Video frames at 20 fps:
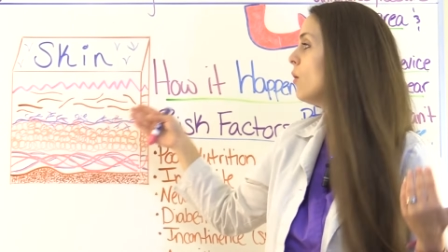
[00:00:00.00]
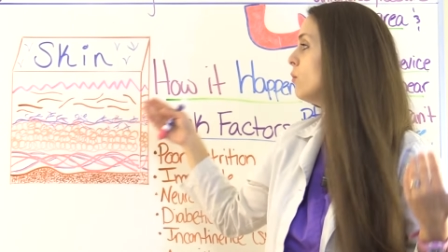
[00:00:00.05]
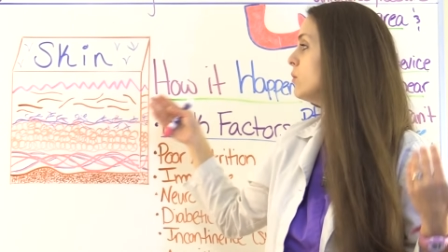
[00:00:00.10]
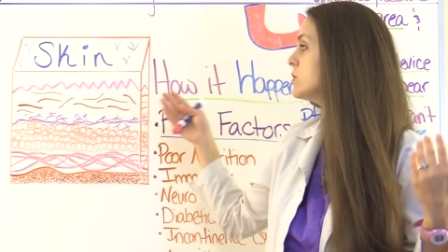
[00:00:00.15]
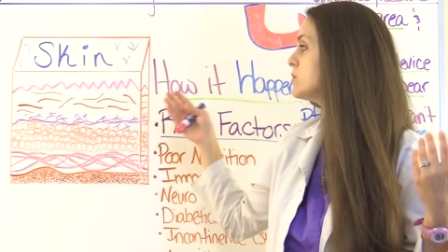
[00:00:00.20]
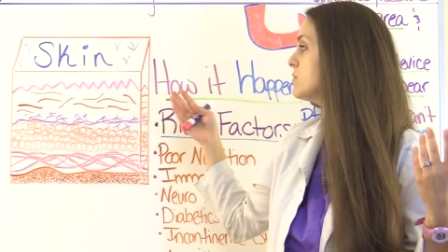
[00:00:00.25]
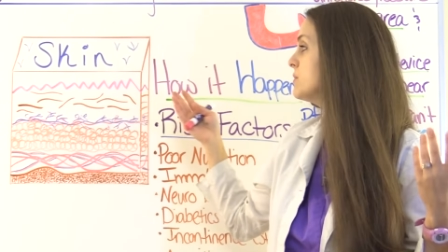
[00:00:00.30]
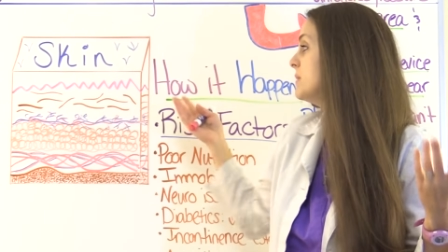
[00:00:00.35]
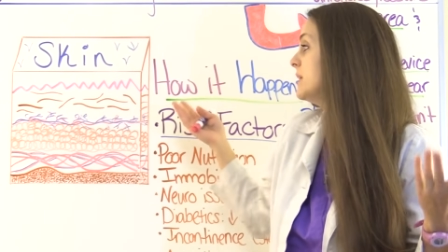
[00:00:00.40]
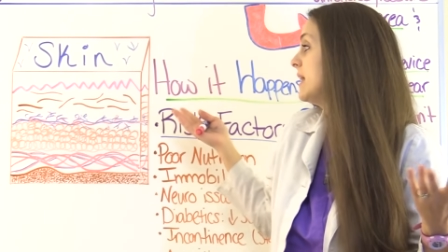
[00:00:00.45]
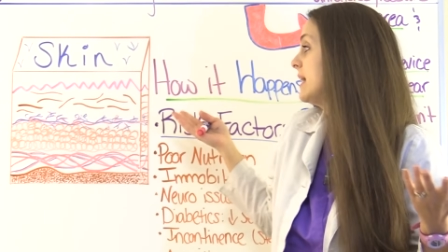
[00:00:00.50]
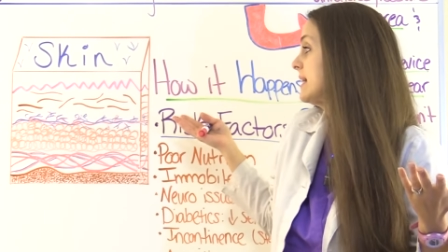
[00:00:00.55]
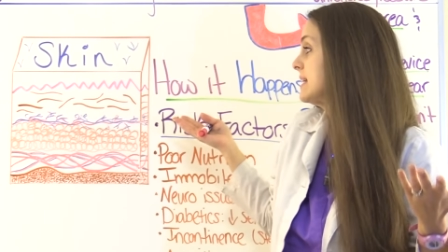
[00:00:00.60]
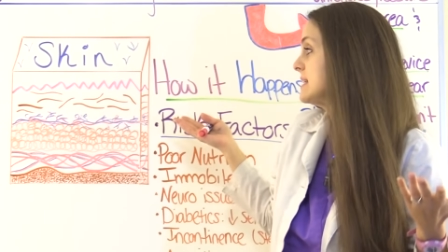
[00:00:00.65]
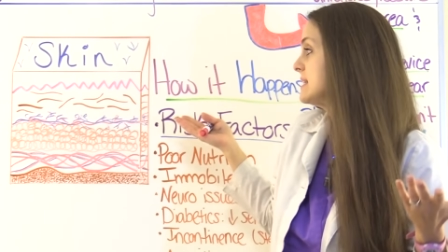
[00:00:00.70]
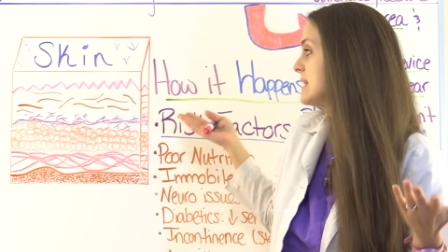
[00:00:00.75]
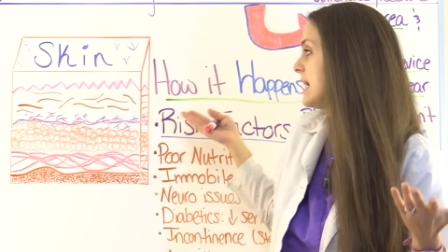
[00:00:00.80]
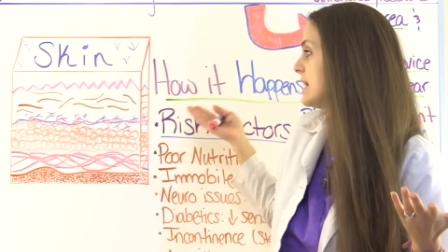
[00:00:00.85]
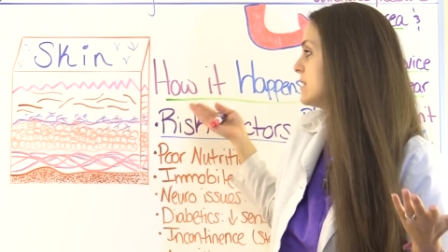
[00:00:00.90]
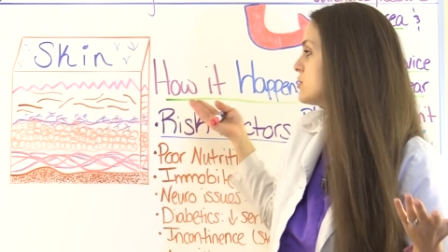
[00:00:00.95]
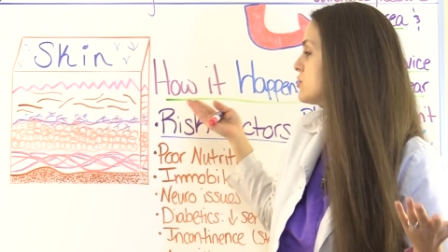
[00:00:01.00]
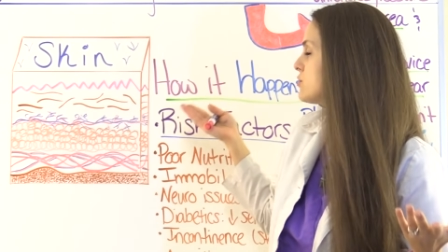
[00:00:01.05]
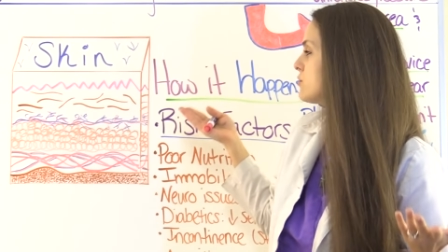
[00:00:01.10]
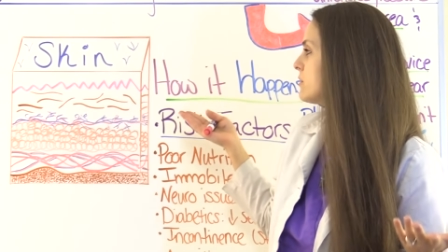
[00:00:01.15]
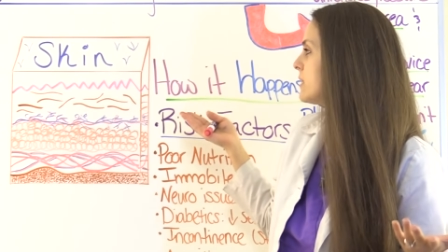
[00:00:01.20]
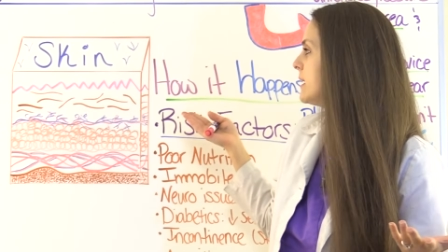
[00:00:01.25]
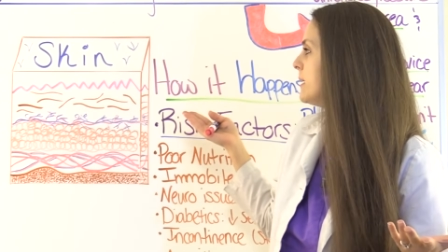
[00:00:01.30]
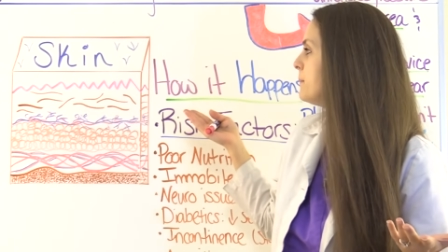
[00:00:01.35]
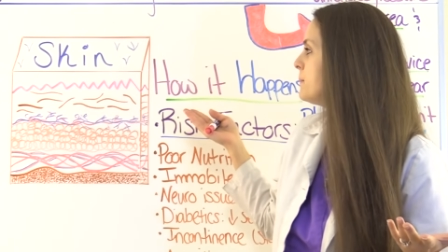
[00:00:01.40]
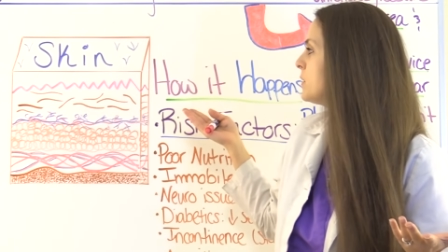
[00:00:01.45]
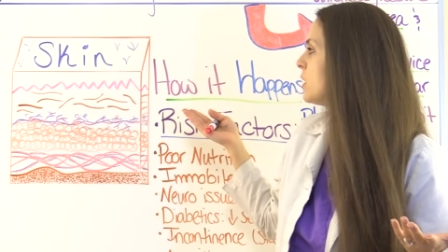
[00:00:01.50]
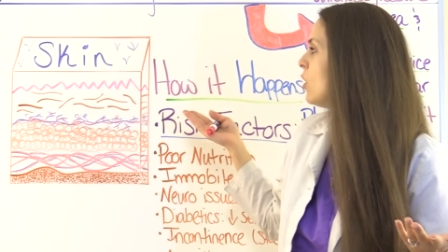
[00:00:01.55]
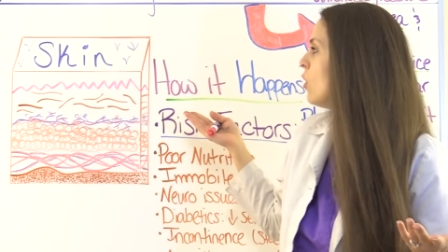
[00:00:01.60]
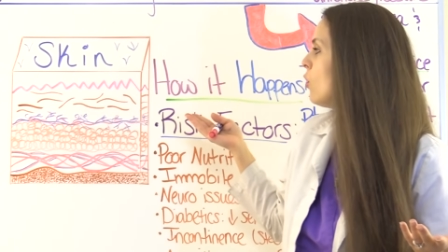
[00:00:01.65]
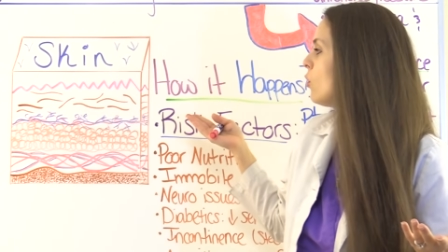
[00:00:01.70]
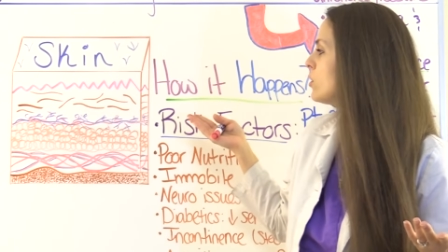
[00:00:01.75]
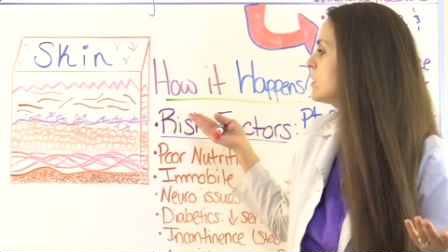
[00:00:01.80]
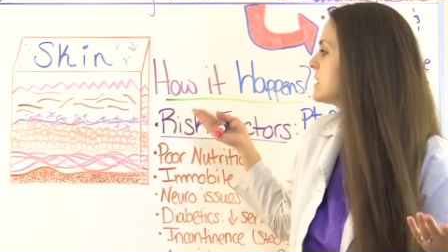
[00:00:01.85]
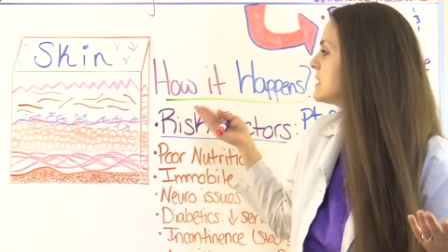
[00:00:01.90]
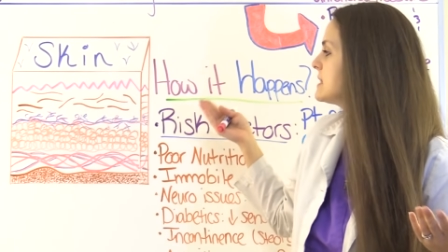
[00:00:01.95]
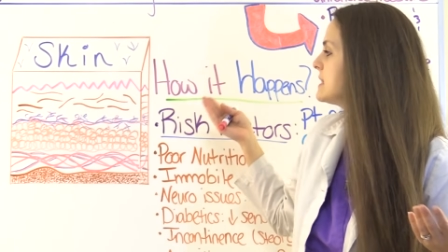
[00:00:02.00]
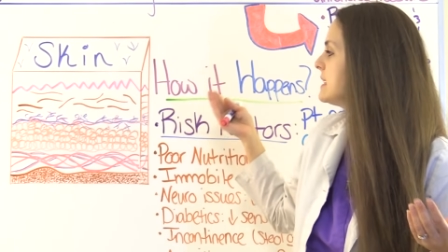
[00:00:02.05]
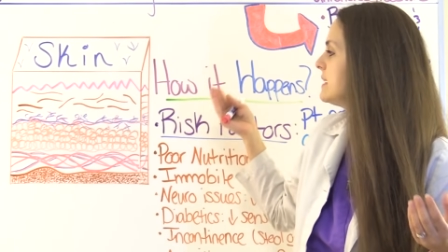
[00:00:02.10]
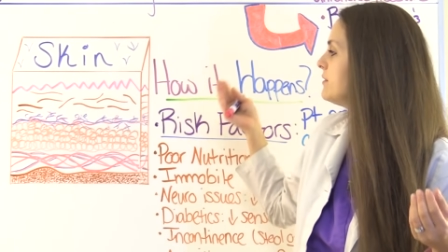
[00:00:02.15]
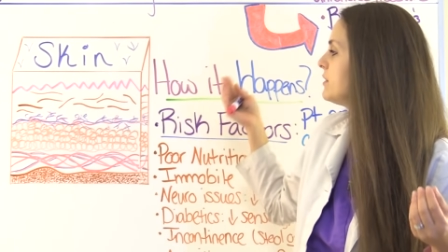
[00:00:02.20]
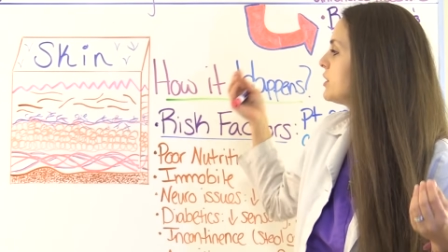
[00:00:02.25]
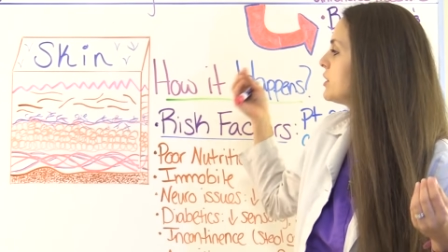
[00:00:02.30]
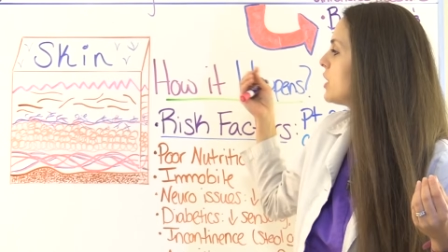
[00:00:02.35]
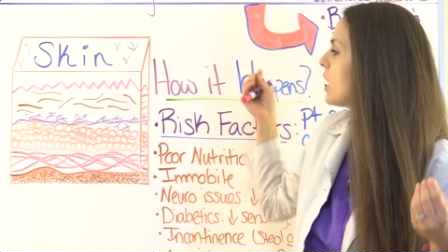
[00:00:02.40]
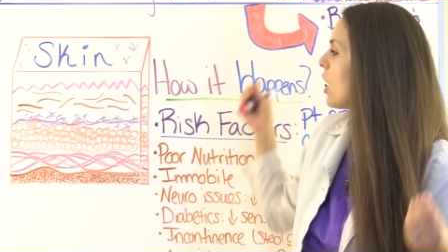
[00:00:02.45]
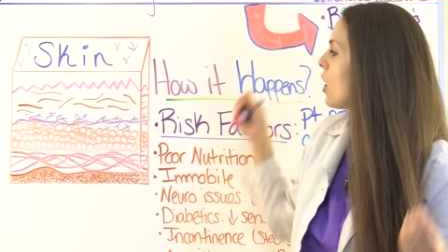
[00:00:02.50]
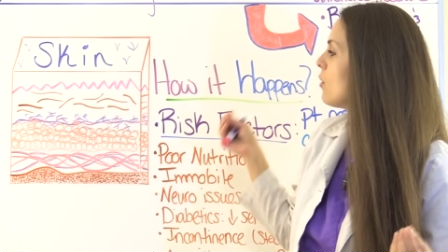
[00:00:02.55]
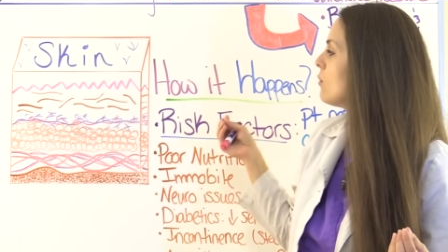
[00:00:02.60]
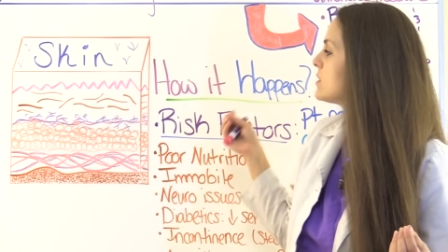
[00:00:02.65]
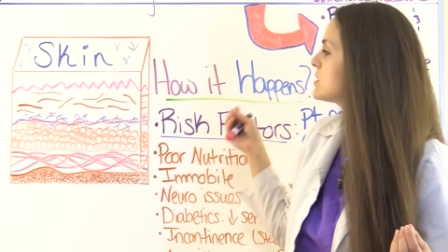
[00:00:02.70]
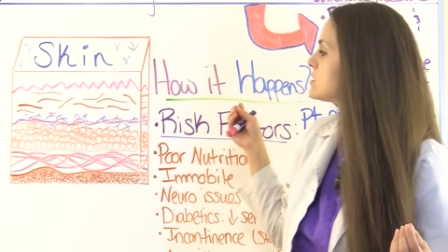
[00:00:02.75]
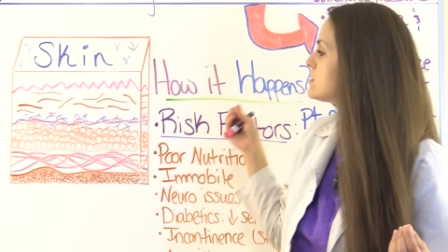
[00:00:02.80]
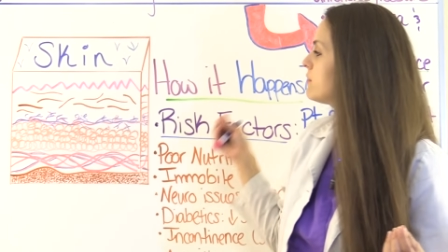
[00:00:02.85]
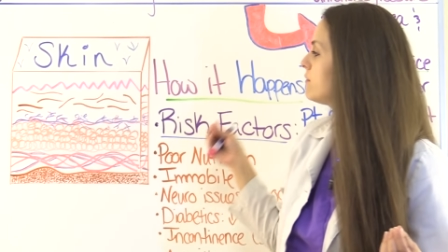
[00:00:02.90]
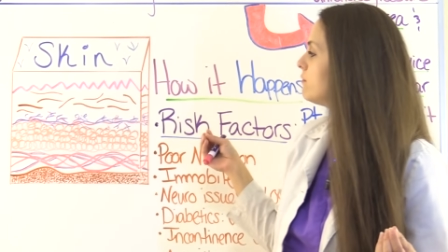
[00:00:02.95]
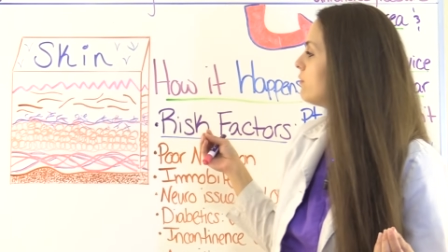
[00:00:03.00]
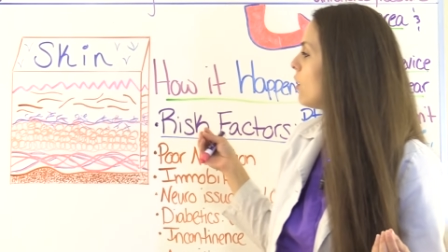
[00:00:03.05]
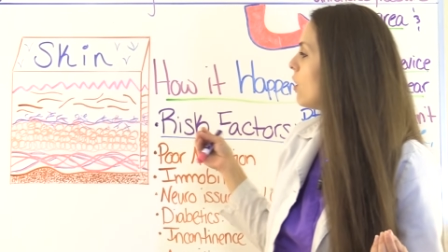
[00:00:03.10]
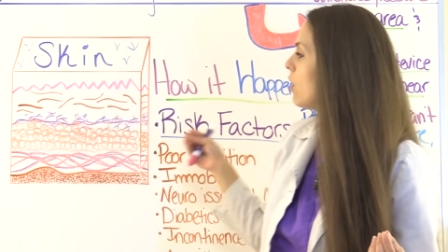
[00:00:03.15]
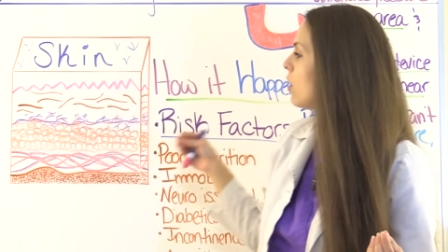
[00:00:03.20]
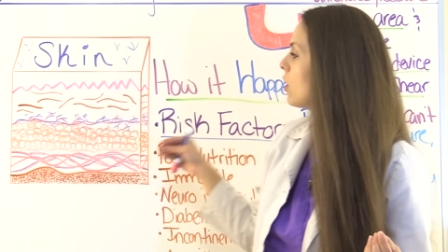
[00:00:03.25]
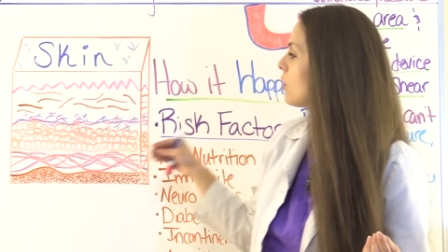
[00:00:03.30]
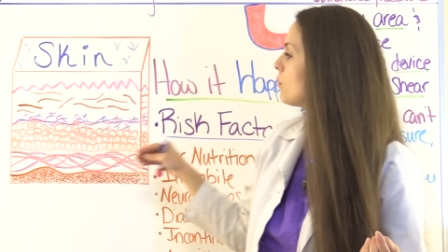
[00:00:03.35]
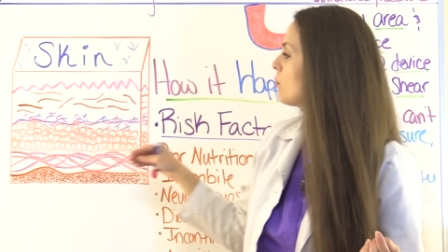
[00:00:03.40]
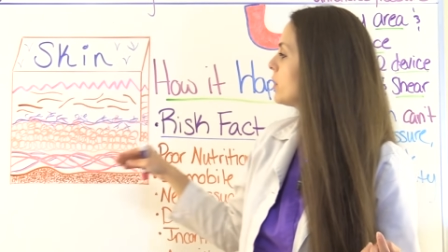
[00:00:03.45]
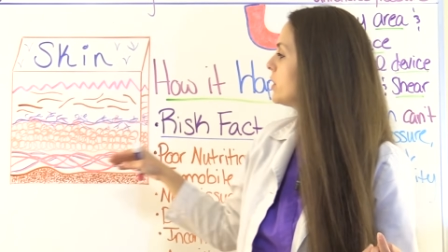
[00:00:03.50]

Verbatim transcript: which would be like a stage three, or does it even go as far